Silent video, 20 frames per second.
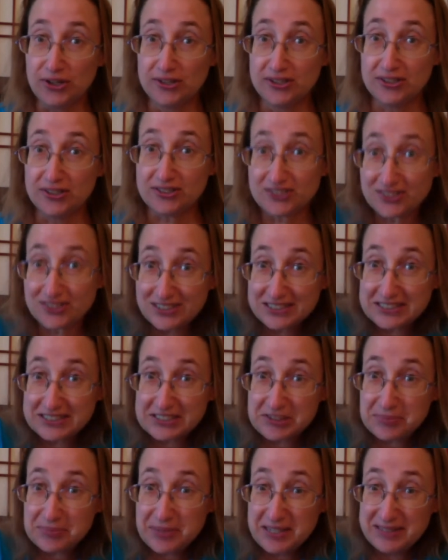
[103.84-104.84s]
So let's
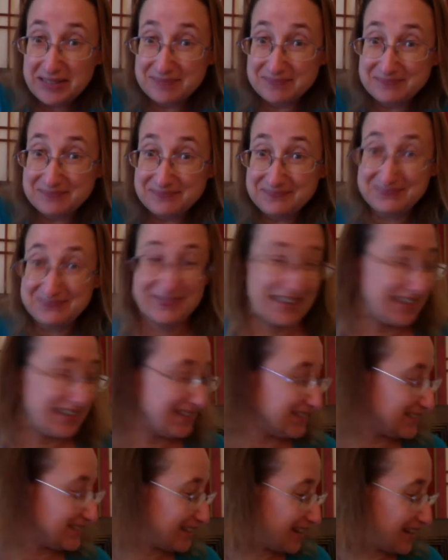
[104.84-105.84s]
jump in.
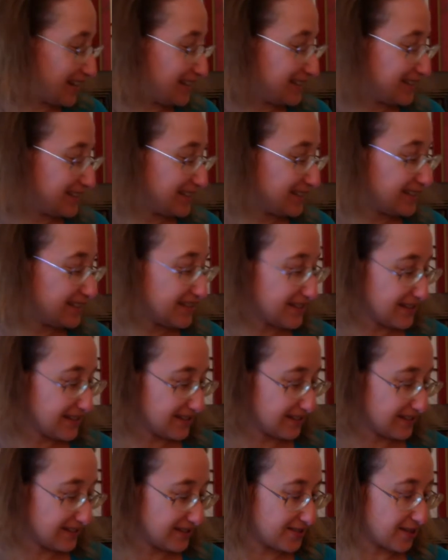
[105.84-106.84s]
Today's tea
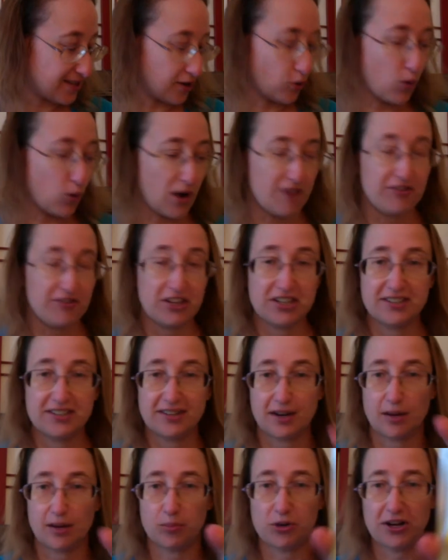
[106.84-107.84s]
is Guava
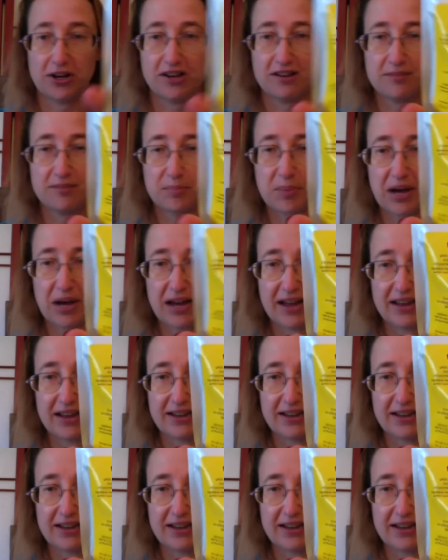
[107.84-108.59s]
Kadabra by